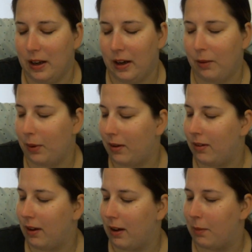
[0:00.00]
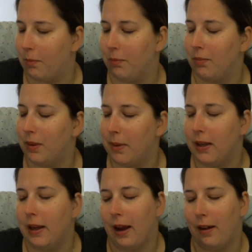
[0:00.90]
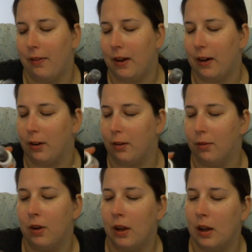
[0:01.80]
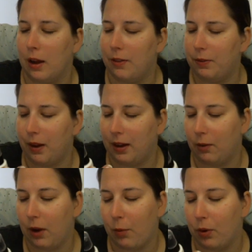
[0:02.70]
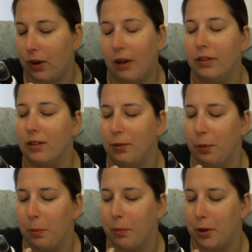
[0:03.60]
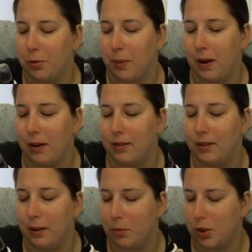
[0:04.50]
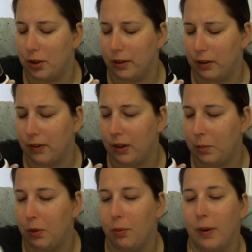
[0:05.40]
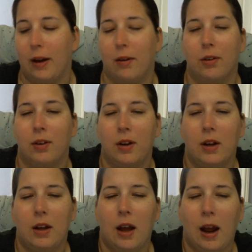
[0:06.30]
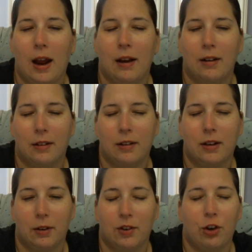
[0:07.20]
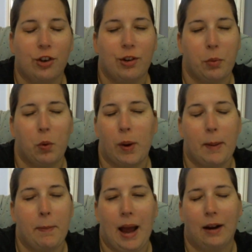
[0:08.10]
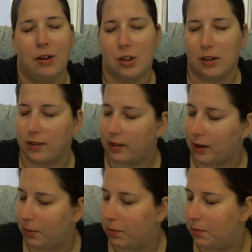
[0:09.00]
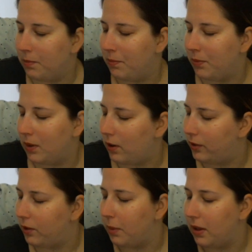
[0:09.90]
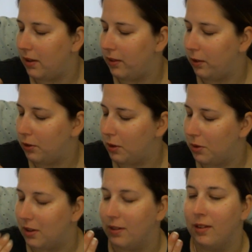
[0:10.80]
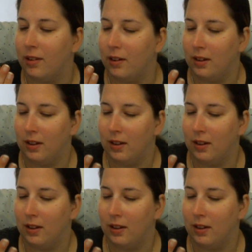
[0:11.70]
Anyway, yeah, I would have gotten this from Birchbox. I'm sure they're available around, and you know, it's just simple white packaging. So, also my nails are atrocious.